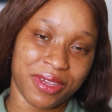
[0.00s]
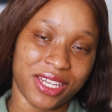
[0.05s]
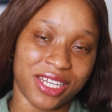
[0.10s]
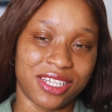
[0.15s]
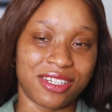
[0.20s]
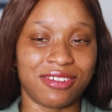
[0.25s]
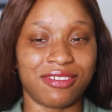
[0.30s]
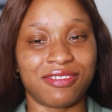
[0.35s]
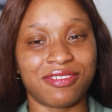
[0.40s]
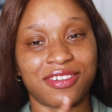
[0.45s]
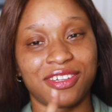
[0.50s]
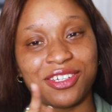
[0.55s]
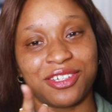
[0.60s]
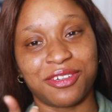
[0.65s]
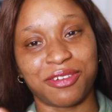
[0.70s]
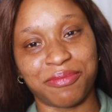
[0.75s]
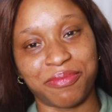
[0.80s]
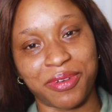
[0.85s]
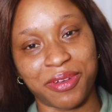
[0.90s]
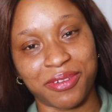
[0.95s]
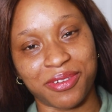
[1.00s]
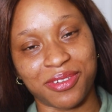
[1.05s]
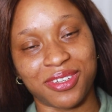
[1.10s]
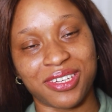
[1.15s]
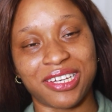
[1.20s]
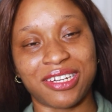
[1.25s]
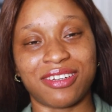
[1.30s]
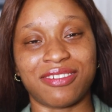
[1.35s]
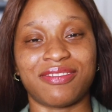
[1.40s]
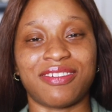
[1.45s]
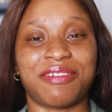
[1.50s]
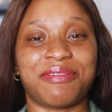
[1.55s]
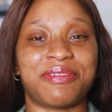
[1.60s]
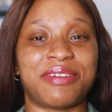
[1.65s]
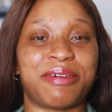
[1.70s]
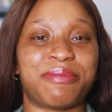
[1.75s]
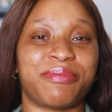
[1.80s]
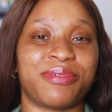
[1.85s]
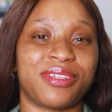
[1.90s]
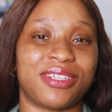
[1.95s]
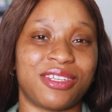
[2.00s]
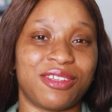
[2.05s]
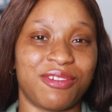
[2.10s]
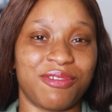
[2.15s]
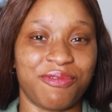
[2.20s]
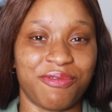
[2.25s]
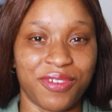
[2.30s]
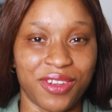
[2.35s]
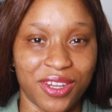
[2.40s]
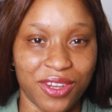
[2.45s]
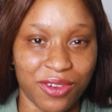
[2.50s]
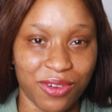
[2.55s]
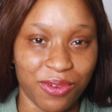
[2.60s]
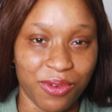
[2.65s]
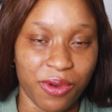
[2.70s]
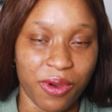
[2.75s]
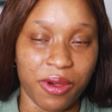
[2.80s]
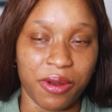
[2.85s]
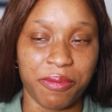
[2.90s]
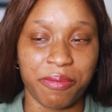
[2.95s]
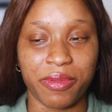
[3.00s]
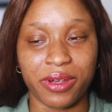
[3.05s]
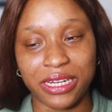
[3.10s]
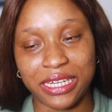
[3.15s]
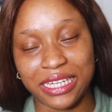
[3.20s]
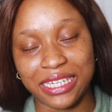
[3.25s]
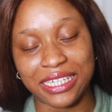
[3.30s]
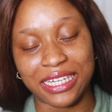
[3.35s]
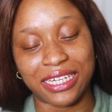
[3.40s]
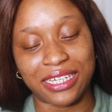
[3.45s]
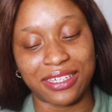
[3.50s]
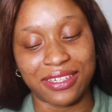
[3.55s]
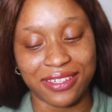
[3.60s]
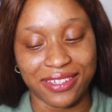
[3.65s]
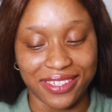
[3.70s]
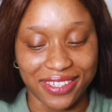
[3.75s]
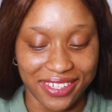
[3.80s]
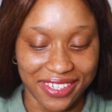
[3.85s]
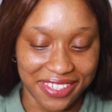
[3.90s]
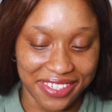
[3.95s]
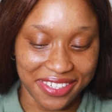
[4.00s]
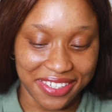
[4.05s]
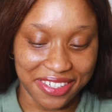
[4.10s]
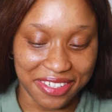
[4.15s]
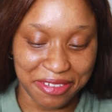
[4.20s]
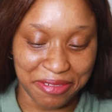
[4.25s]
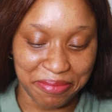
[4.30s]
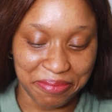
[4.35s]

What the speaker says: hit the notification bell so you are notified when I post a new video on Mondays and Thursdays.